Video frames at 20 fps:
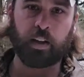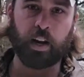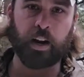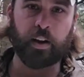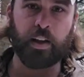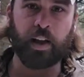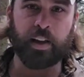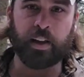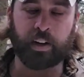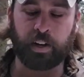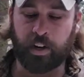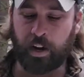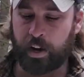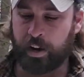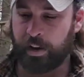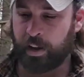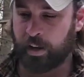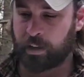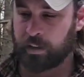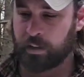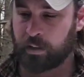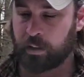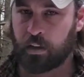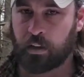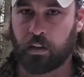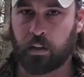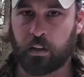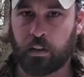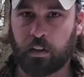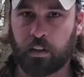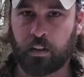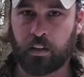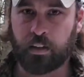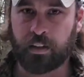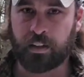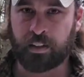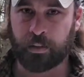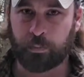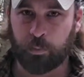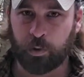Carry that in a Kydex.
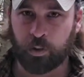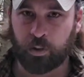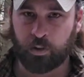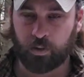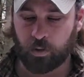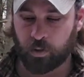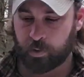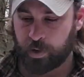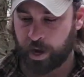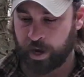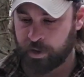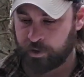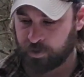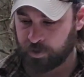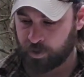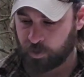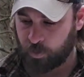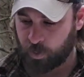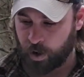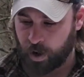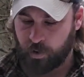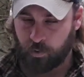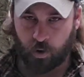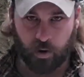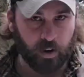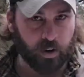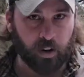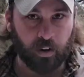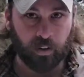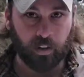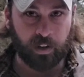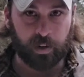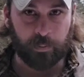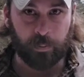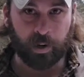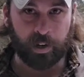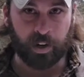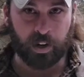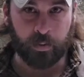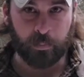Similar location to where I run it on
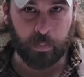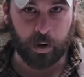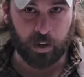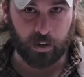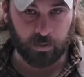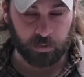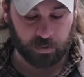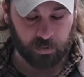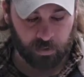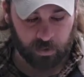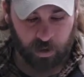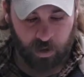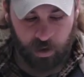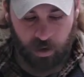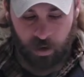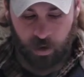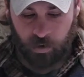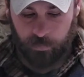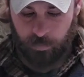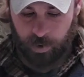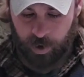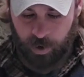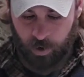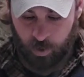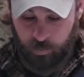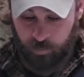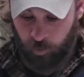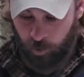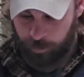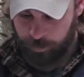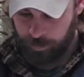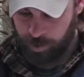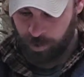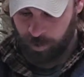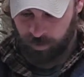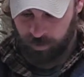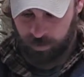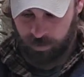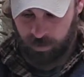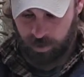like my gun belts, my overt
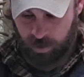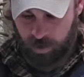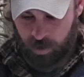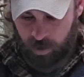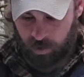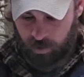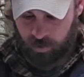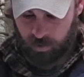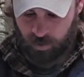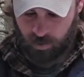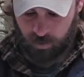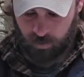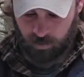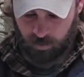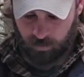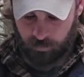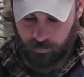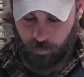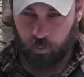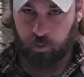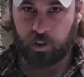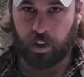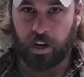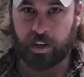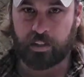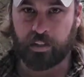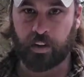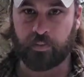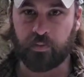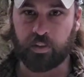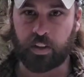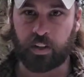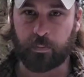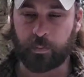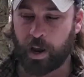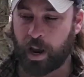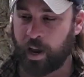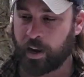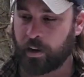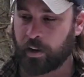belts. So full-size
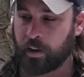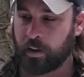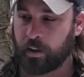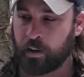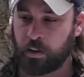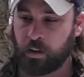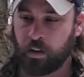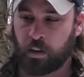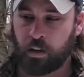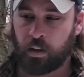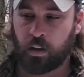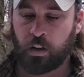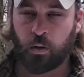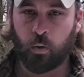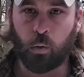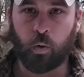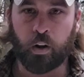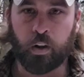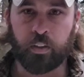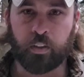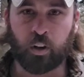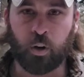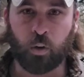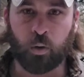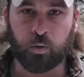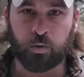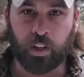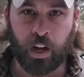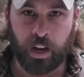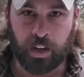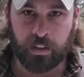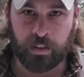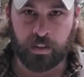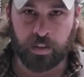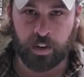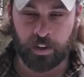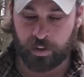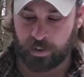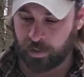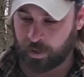17 mag with gold dots
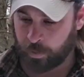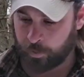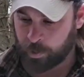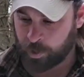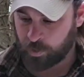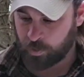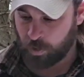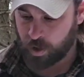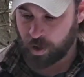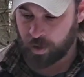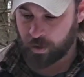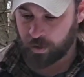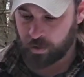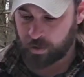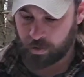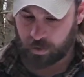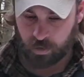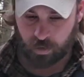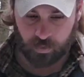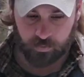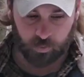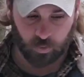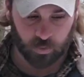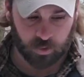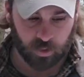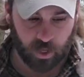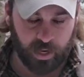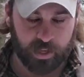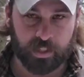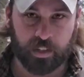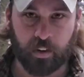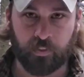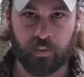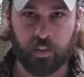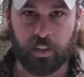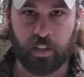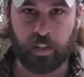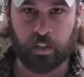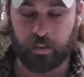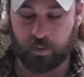in it. And I'm going to run a full-size
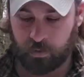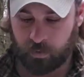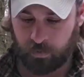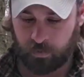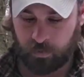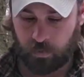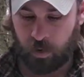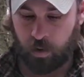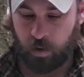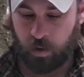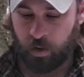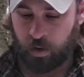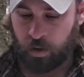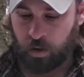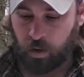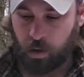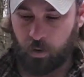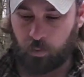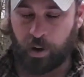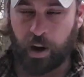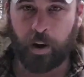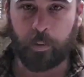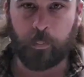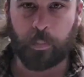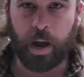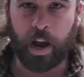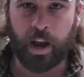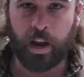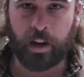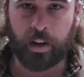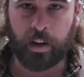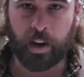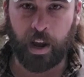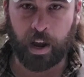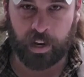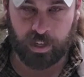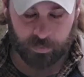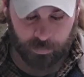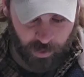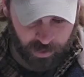17 around mag
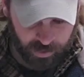as